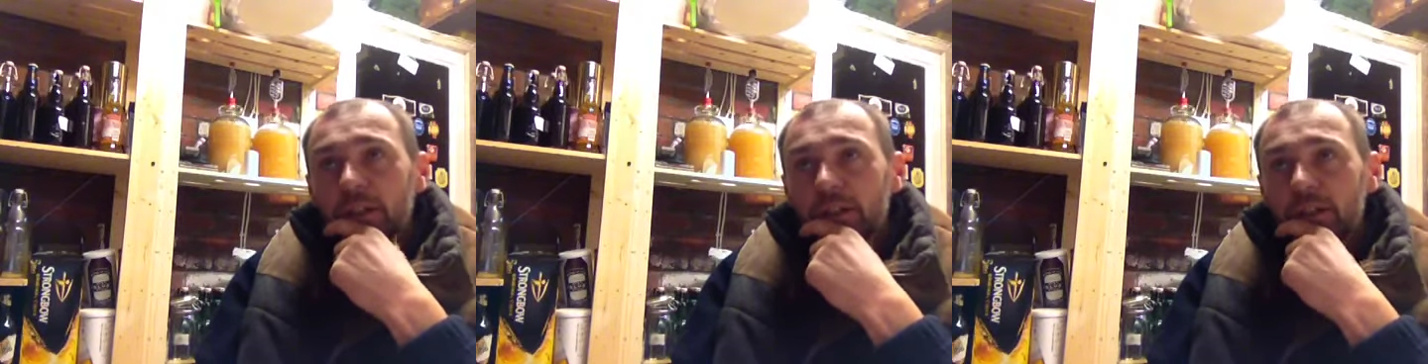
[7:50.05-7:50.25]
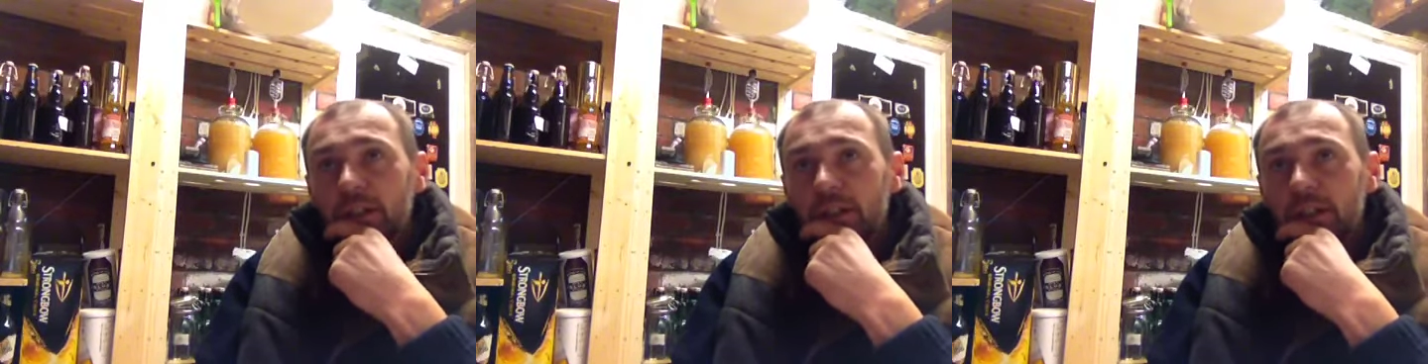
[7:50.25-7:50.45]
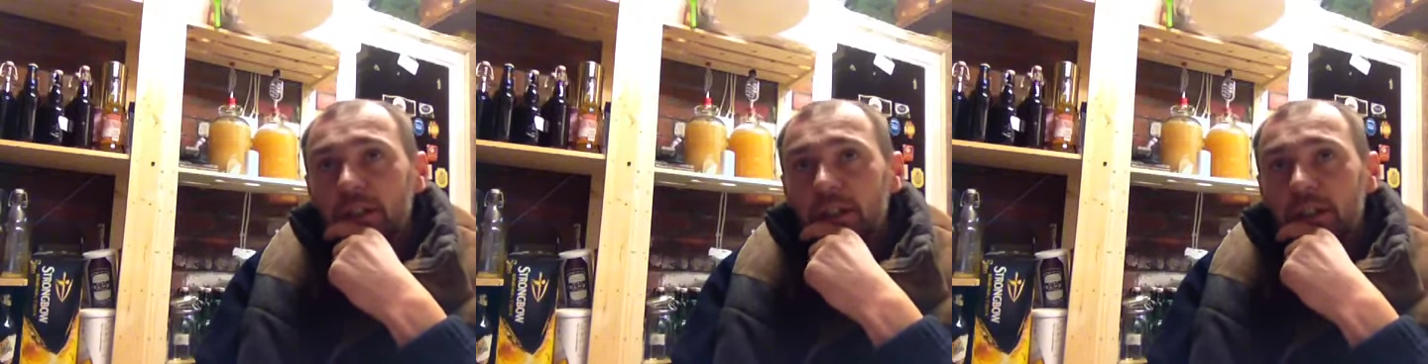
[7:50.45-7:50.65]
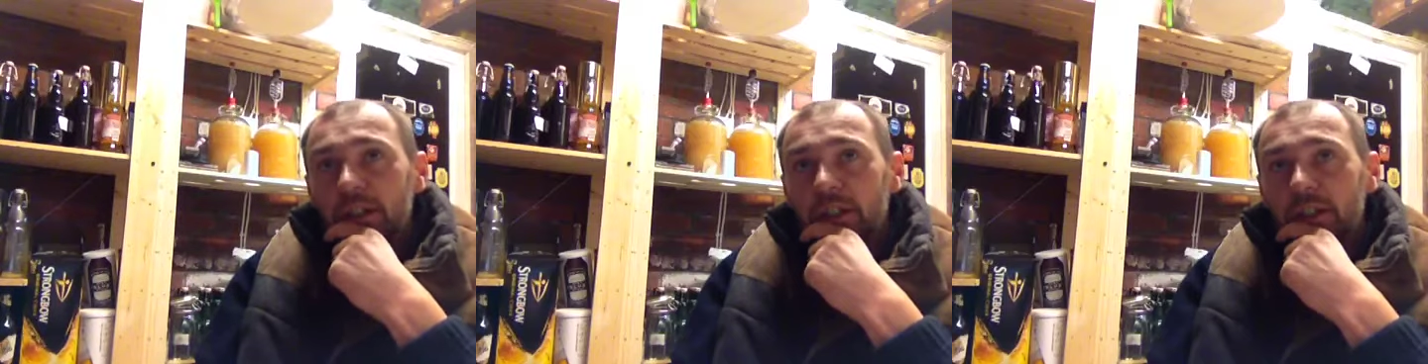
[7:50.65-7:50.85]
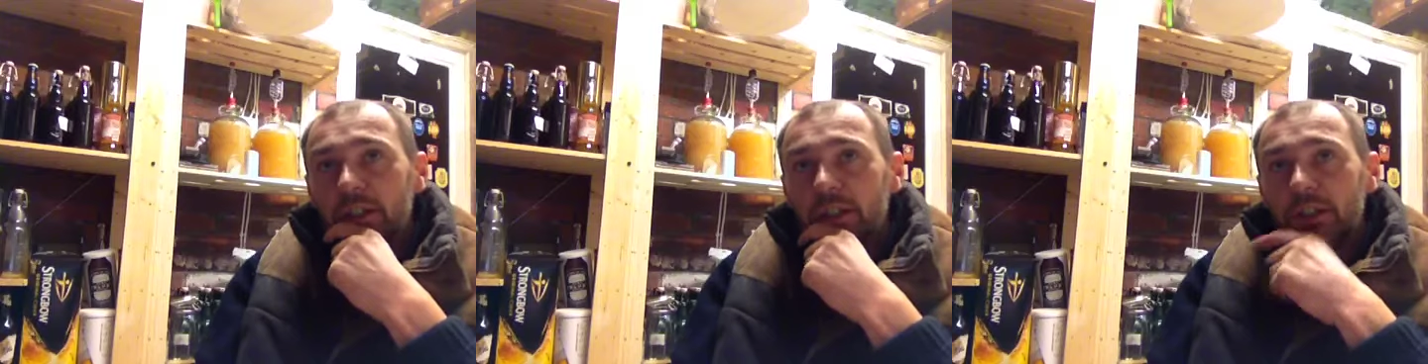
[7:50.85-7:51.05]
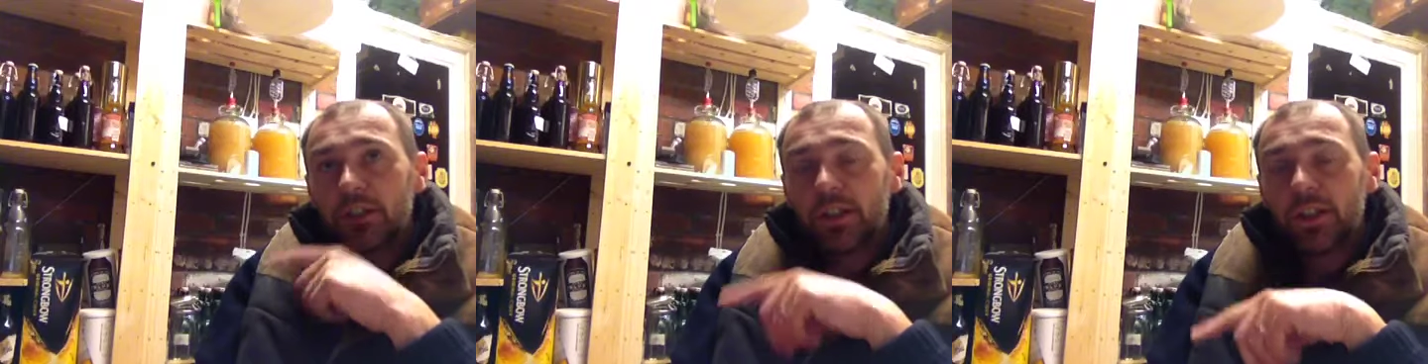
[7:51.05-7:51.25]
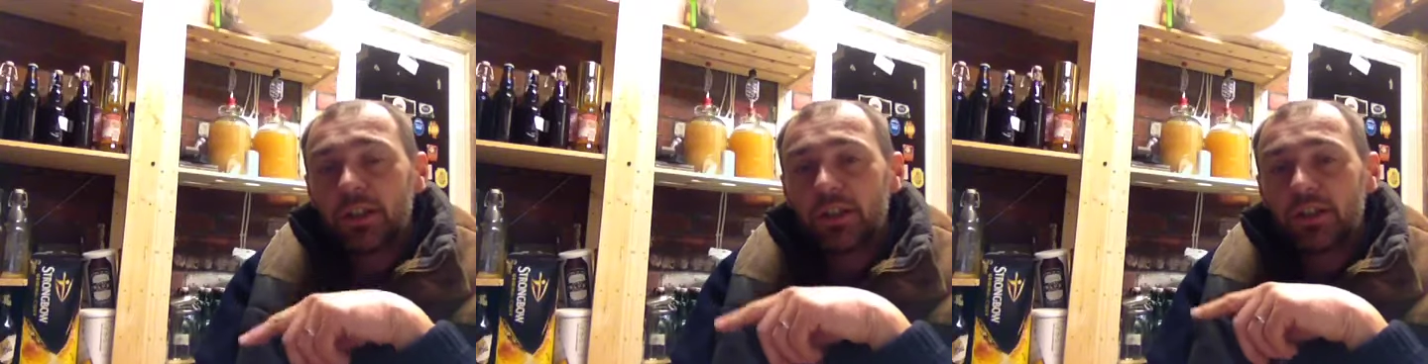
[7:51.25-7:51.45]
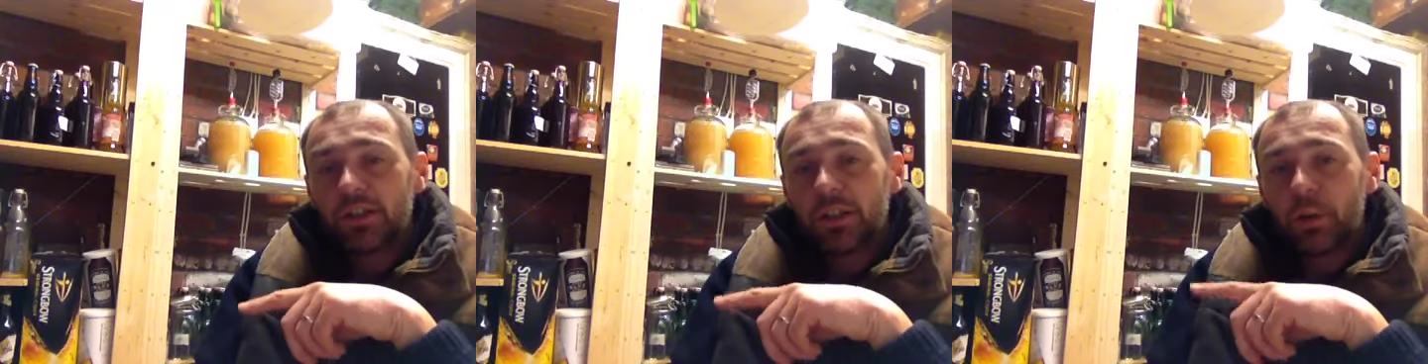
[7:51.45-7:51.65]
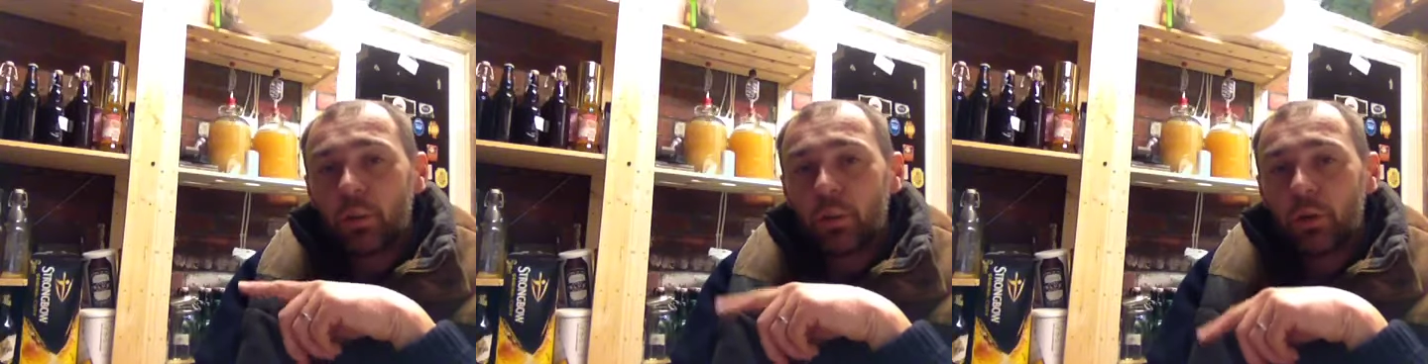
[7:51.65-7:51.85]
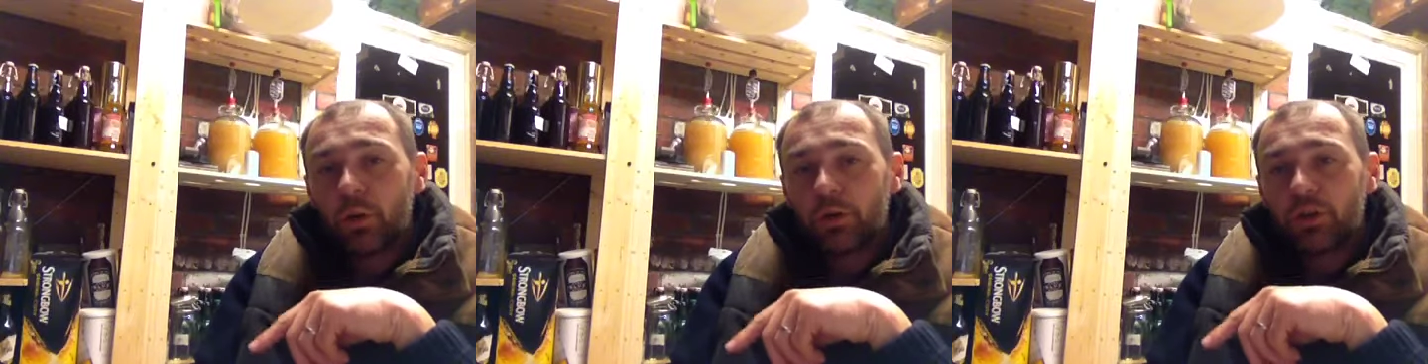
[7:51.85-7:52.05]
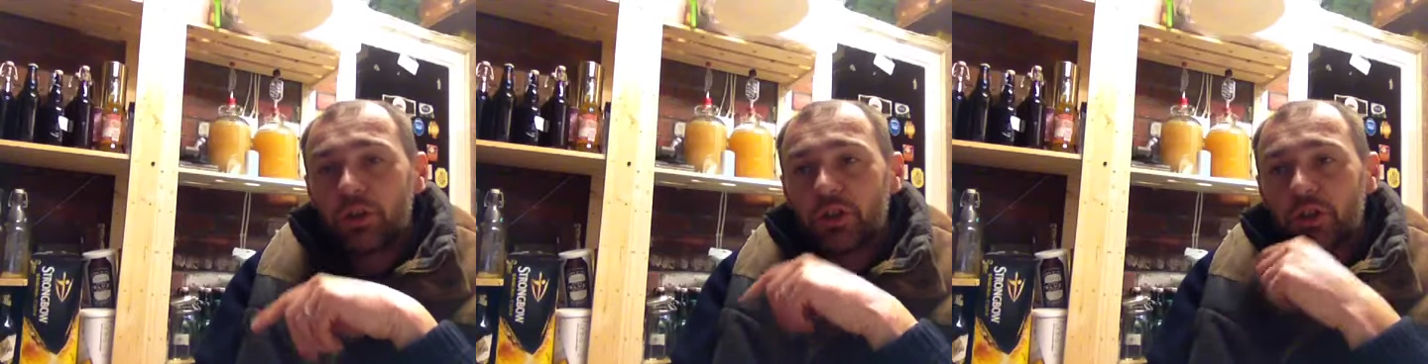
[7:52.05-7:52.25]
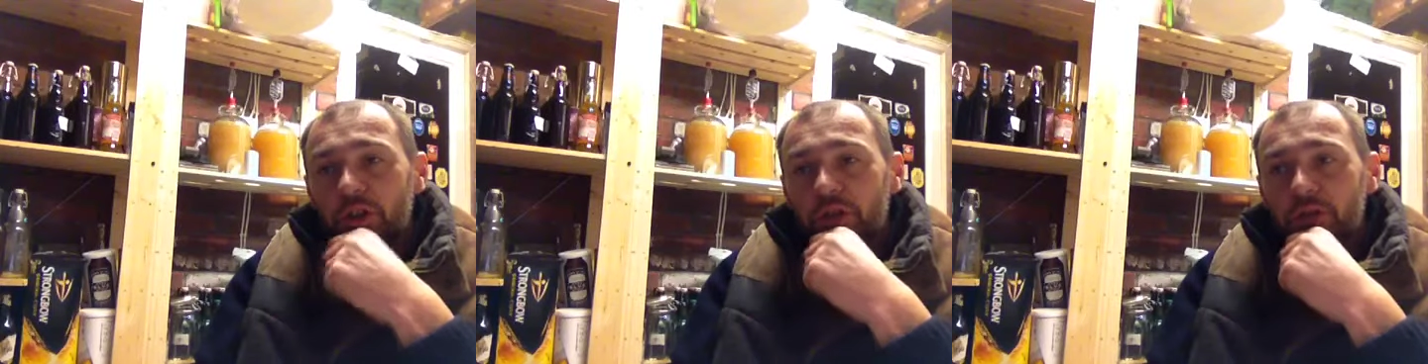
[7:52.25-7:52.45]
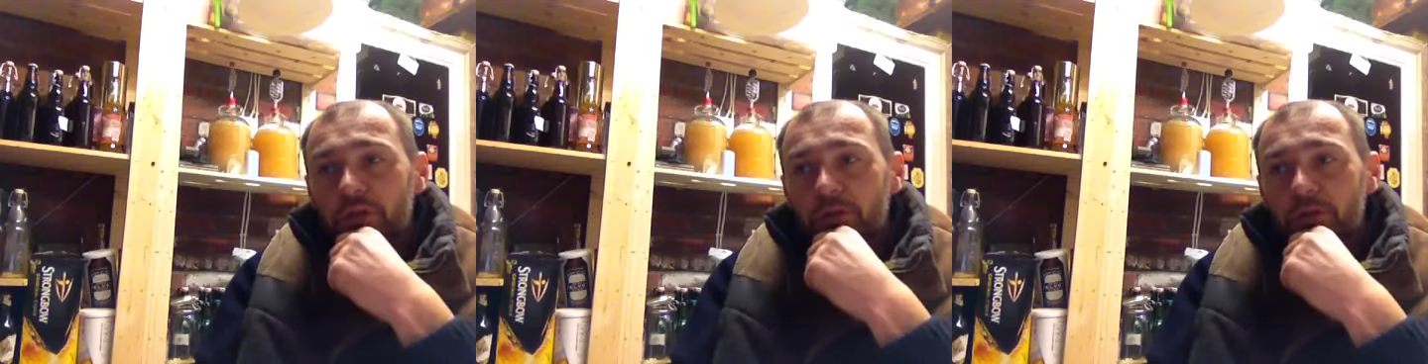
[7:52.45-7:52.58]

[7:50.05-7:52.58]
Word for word: the yeast that I washed,